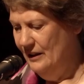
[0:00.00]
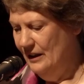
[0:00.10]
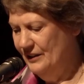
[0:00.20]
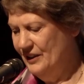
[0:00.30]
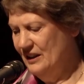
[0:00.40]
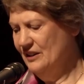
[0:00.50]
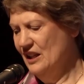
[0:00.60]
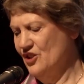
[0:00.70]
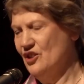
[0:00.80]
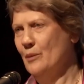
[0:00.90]
I think
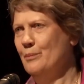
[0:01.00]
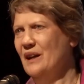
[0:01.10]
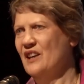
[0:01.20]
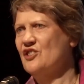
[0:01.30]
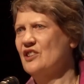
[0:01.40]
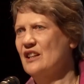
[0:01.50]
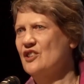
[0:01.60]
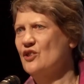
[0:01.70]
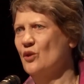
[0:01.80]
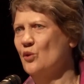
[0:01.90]
these
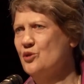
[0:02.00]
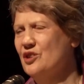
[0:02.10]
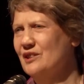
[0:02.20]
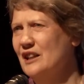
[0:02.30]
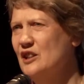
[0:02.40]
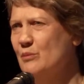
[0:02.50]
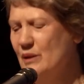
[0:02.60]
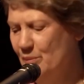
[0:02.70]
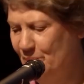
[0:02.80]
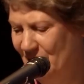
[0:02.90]
capacities also need to
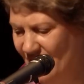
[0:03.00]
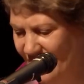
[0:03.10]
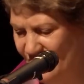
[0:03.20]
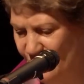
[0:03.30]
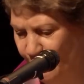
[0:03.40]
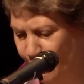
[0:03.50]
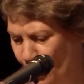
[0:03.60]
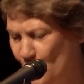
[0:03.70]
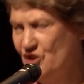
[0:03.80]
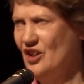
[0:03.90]
be applied to
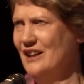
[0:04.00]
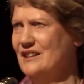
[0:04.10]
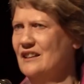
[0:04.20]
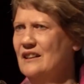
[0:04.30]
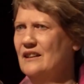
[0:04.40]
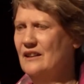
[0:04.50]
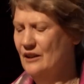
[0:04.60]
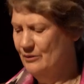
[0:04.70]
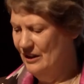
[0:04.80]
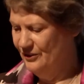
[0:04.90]
foresight
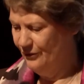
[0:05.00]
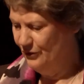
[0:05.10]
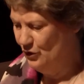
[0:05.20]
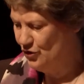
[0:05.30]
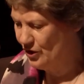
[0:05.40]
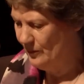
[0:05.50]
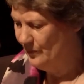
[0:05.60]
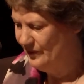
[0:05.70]
around the future,